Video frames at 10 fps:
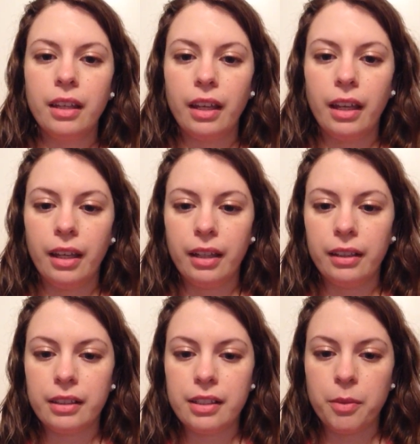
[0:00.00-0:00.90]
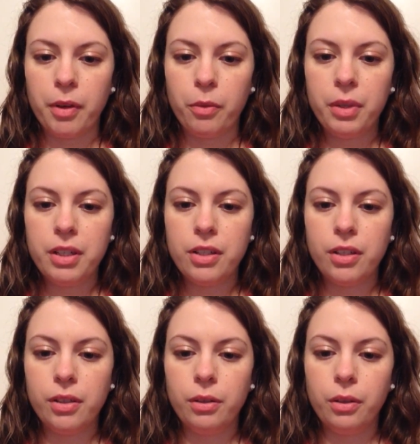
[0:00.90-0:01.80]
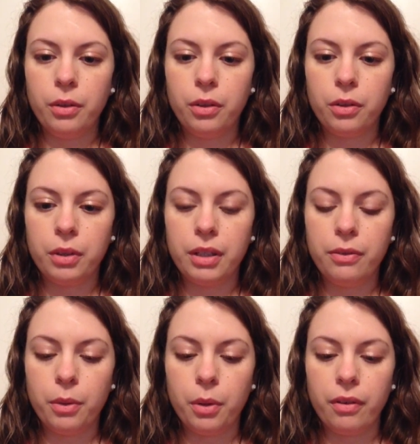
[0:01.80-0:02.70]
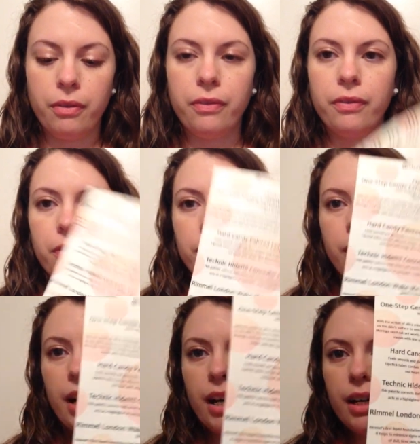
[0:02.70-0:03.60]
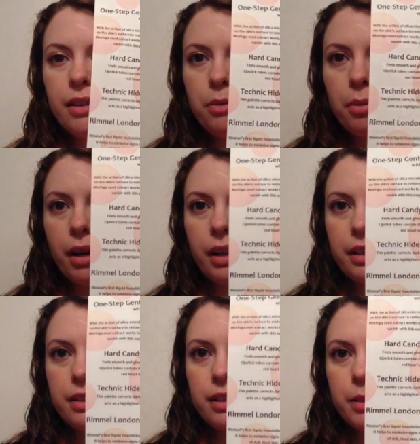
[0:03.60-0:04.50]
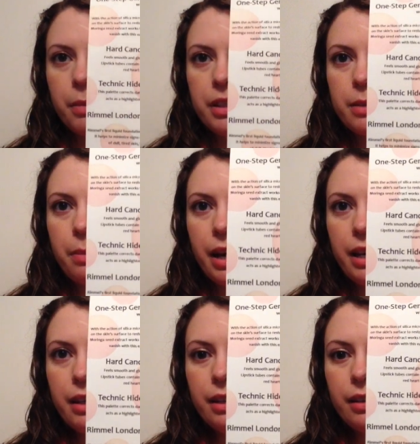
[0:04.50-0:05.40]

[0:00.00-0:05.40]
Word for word: And see, we have one, two, three, four, five products in this month's bag.